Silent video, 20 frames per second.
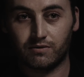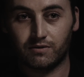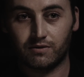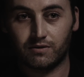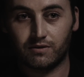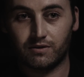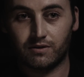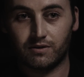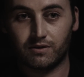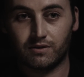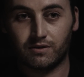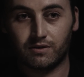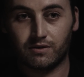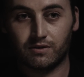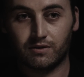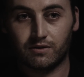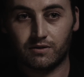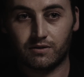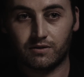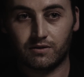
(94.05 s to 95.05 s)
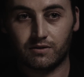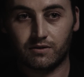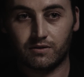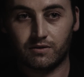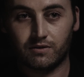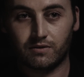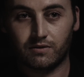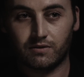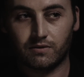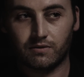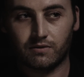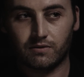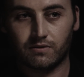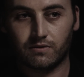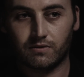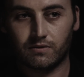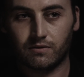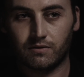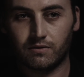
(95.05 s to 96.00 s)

Nothing is said.